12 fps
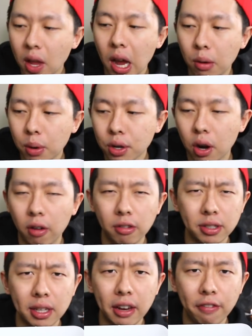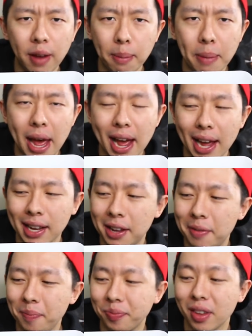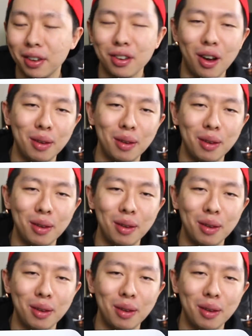I would obviously fight back. No,